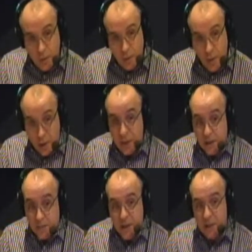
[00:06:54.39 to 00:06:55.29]
Parking
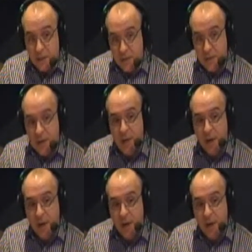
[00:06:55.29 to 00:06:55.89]
spaces in some